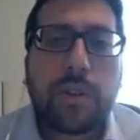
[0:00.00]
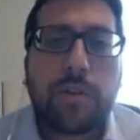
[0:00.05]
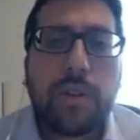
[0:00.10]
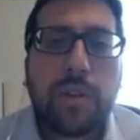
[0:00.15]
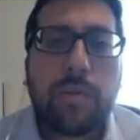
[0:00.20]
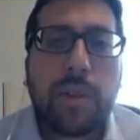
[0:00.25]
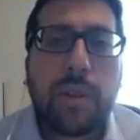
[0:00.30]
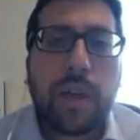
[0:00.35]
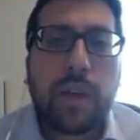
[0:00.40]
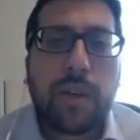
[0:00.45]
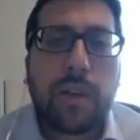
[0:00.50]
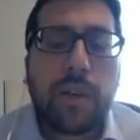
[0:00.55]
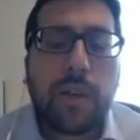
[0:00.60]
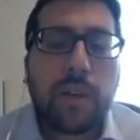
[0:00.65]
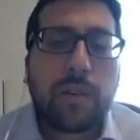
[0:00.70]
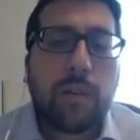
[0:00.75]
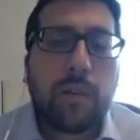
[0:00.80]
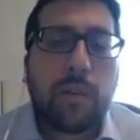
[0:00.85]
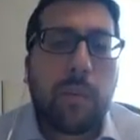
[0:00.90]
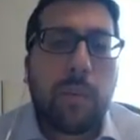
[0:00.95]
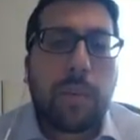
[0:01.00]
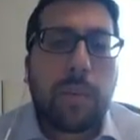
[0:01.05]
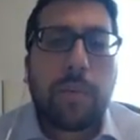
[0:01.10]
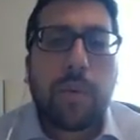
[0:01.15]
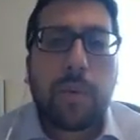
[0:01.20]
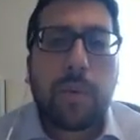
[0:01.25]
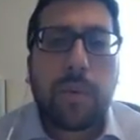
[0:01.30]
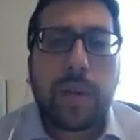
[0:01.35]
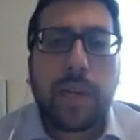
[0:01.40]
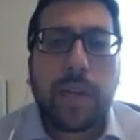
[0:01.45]
yoshvim lechol, a group of
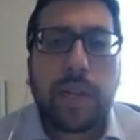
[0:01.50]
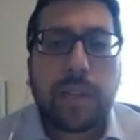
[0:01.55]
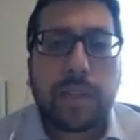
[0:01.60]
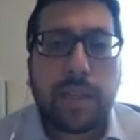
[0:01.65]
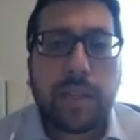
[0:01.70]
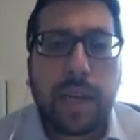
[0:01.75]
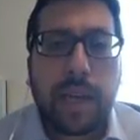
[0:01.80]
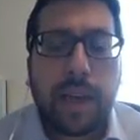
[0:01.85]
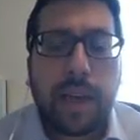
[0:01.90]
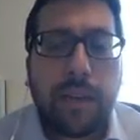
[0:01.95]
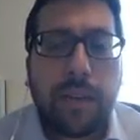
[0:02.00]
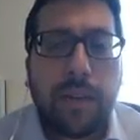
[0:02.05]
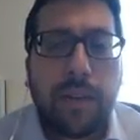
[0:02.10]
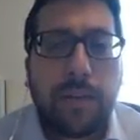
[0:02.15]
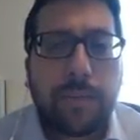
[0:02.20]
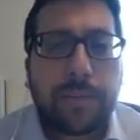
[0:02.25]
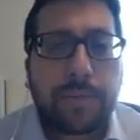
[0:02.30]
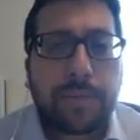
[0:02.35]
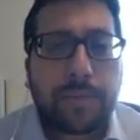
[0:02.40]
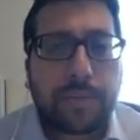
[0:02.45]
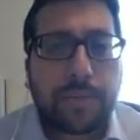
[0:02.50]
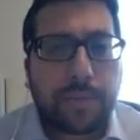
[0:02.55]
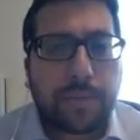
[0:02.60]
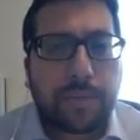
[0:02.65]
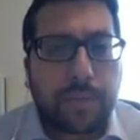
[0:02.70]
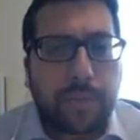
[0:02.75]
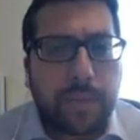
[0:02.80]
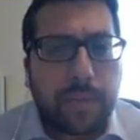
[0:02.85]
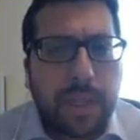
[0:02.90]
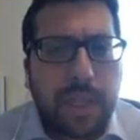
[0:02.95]
people were eating together,
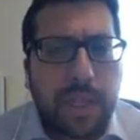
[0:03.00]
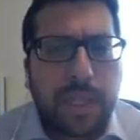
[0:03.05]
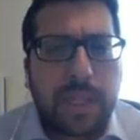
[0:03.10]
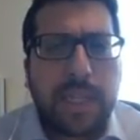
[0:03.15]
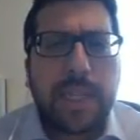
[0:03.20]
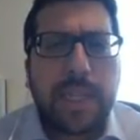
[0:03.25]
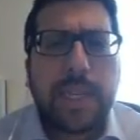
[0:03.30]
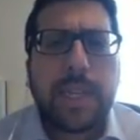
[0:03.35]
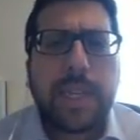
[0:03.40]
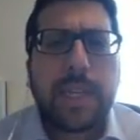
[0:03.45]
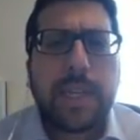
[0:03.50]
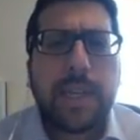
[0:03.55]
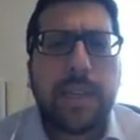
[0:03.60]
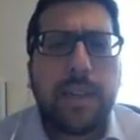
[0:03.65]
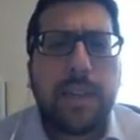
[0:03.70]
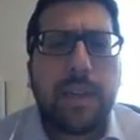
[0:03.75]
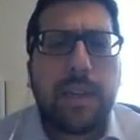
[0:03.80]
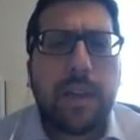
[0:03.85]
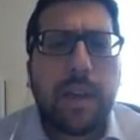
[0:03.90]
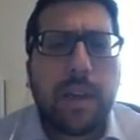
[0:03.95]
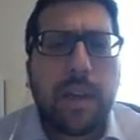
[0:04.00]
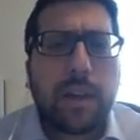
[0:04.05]
sitting and eating.